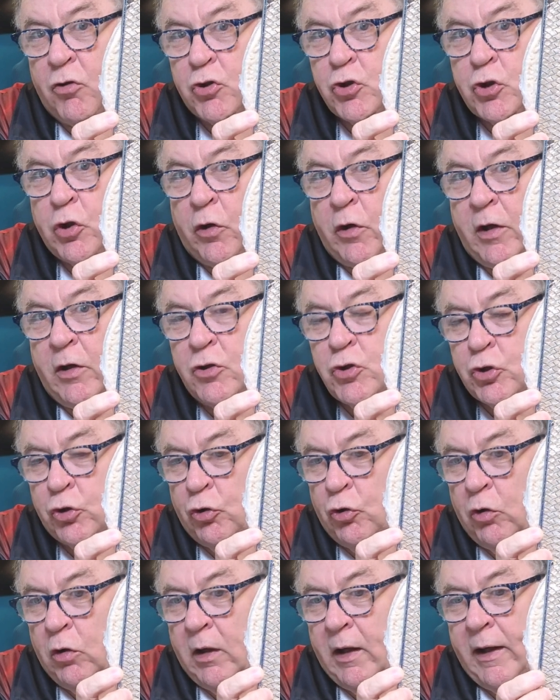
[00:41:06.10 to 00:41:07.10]
as I'll show you
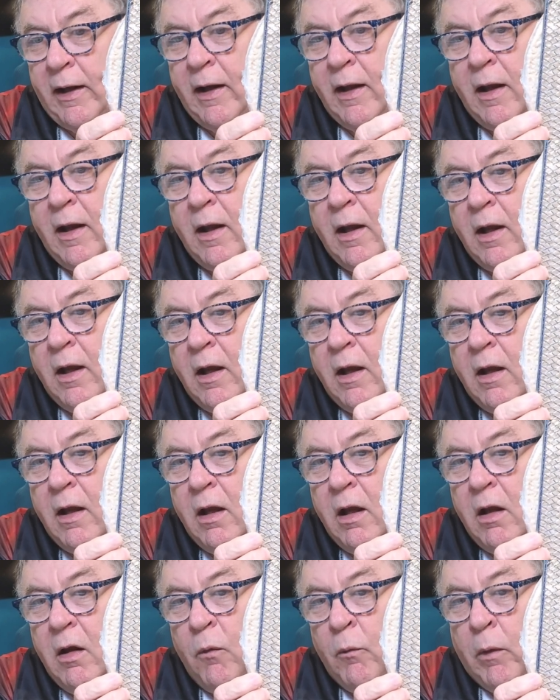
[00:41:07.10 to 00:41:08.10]
shortly
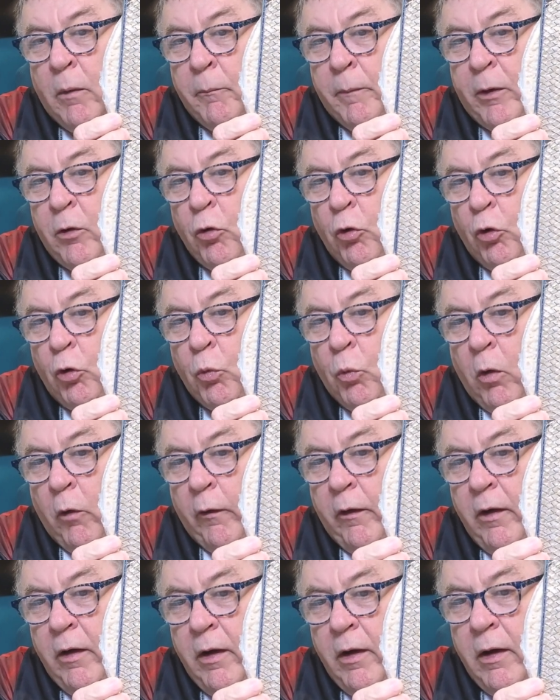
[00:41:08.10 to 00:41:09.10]
when we cook
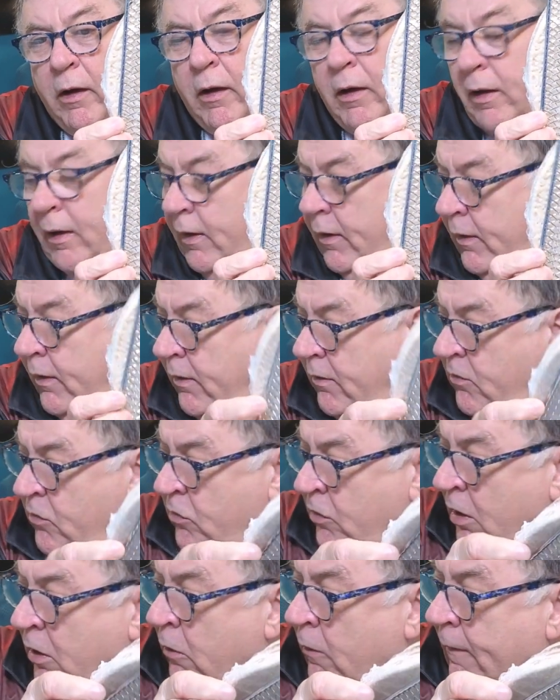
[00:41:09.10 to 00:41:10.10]
one.
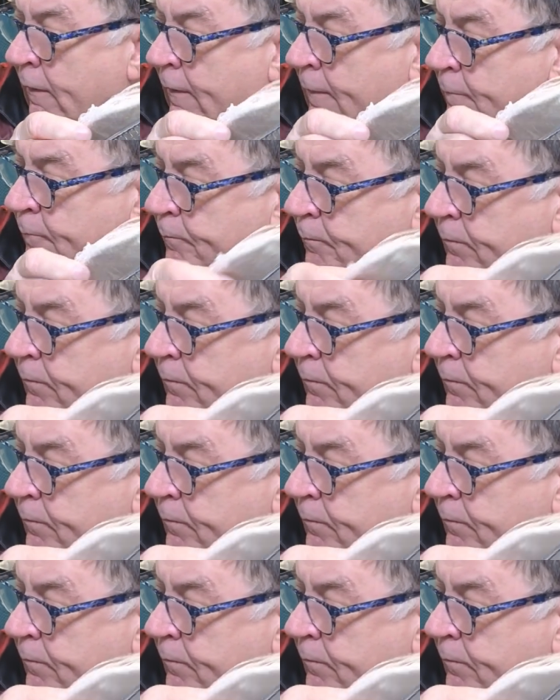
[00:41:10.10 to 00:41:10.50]
So